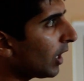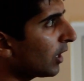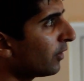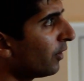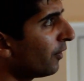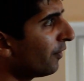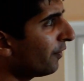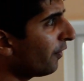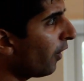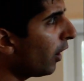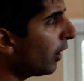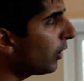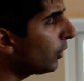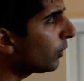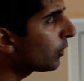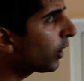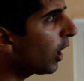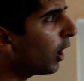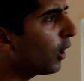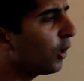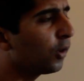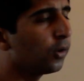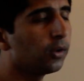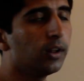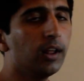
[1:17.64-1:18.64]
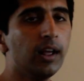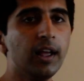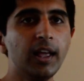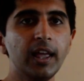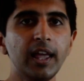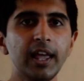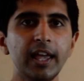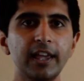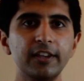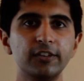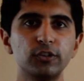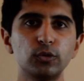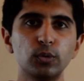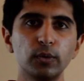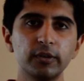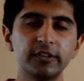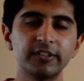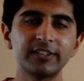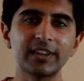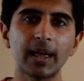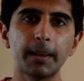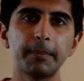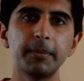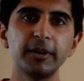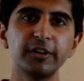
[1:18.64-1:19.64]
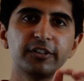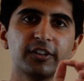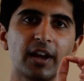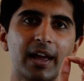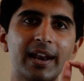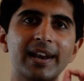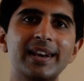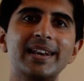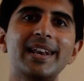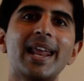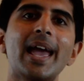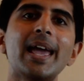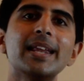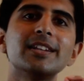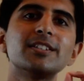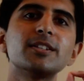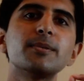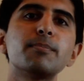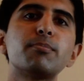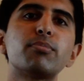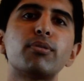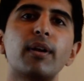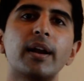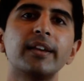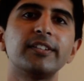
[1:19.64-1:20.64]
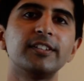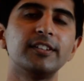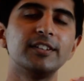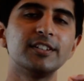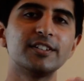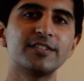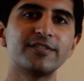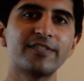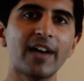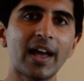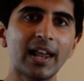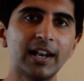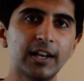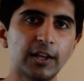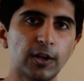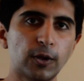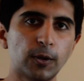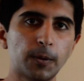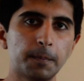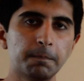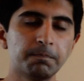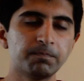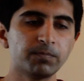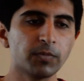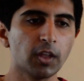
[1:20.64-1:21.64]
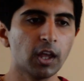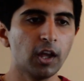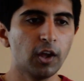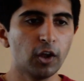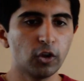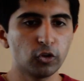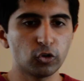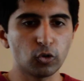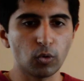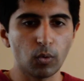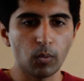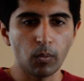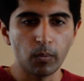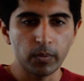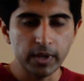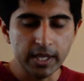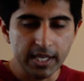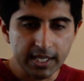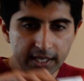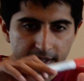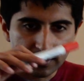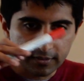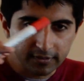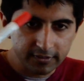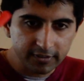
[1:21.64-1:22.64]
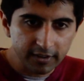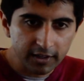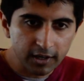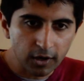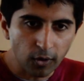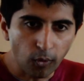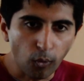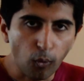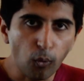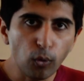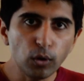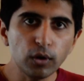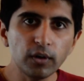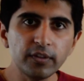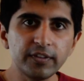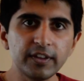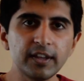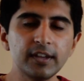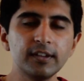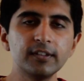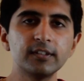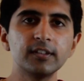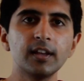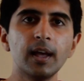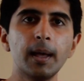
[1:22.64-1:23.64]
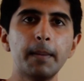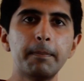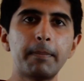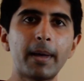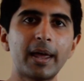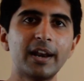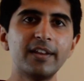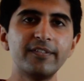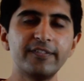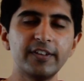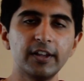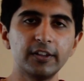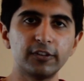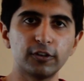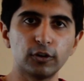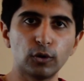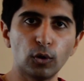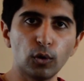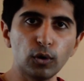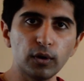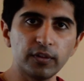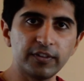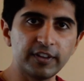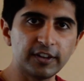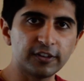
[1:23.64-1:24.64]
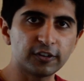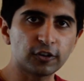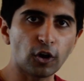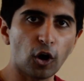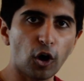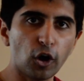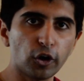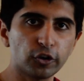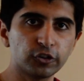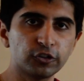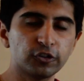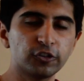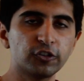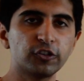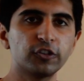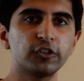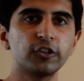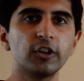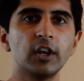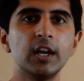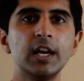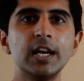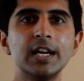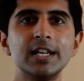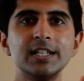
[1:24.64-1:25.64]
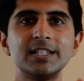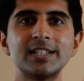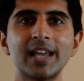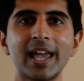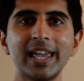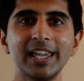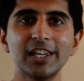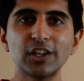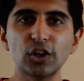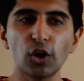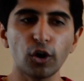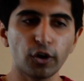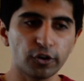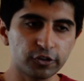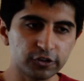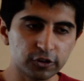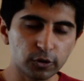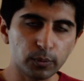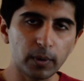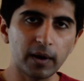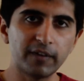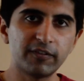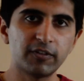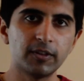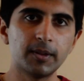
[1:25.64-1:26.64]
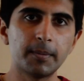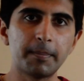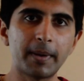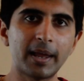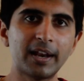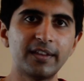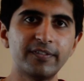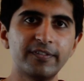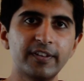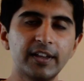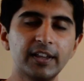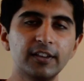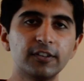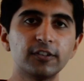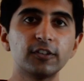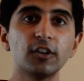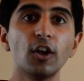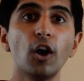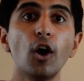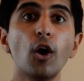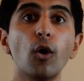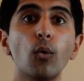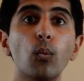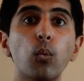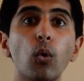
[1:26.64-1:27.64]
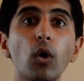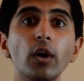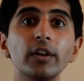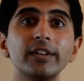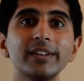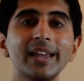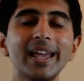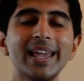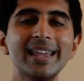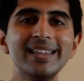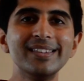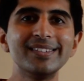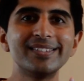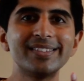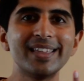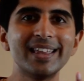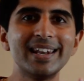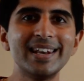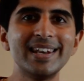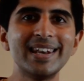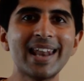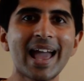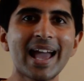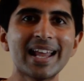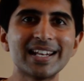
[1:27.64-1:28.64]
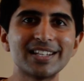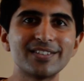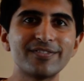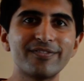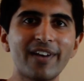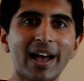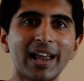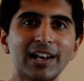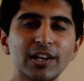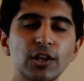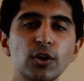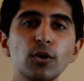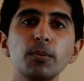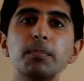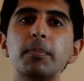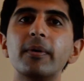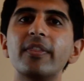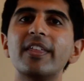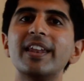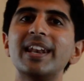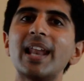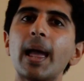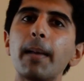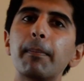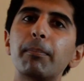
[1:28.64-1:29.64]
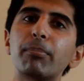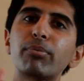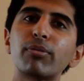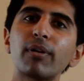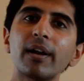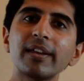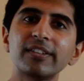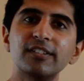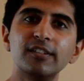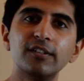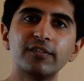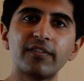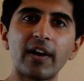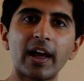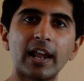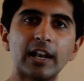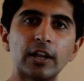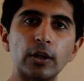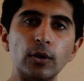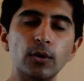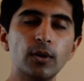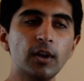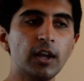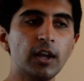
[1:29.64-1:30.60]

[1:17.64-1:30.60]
The final goal is to establish a net present value. So when we consider all of these benefits and all of these costs, take costs away from the benefits, what is the net value, but the net present value?